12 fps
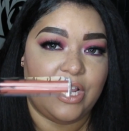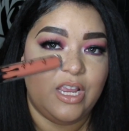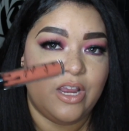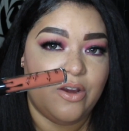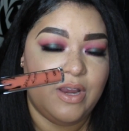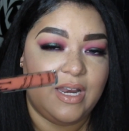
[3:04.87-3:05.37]

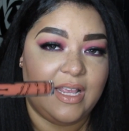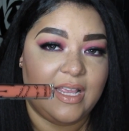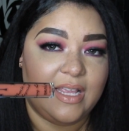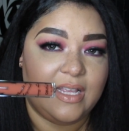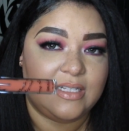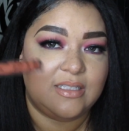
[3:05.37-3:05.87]
Here it
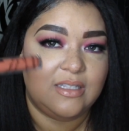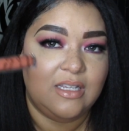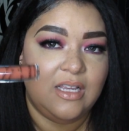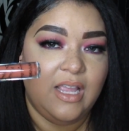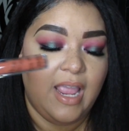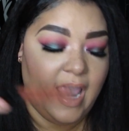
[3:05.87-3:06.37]
is,
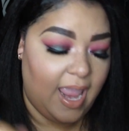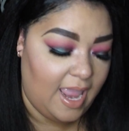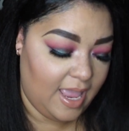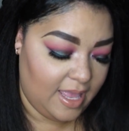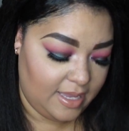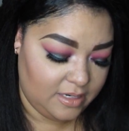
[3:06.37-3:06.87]

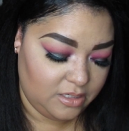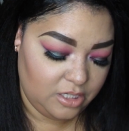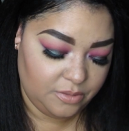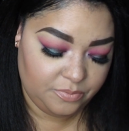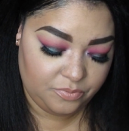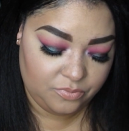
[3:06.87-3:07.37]
and
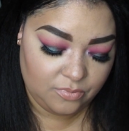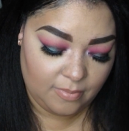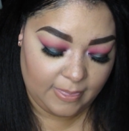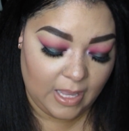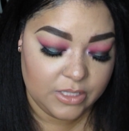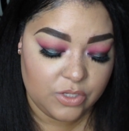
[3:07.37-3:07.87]

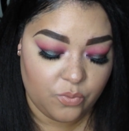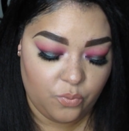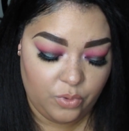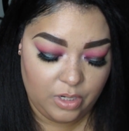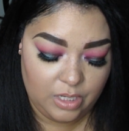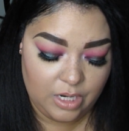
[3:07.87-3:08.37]
it's a
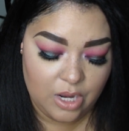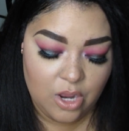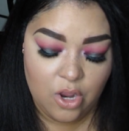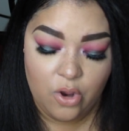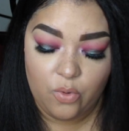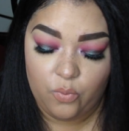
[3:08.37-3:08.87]
really,
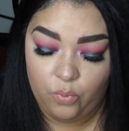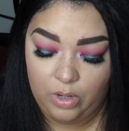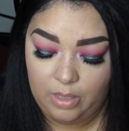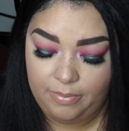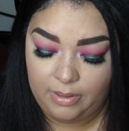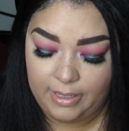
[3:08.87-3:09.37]

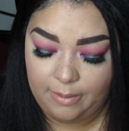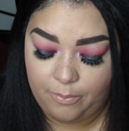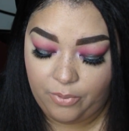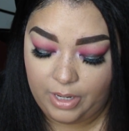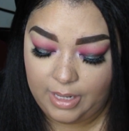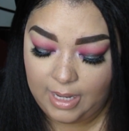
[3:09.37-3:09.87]
really
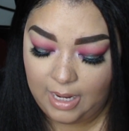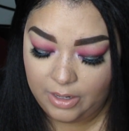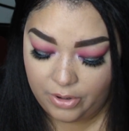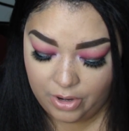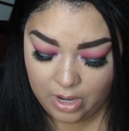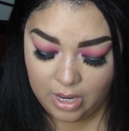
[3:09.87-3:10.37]
pretty
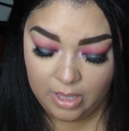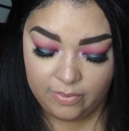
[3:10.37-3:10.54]
color.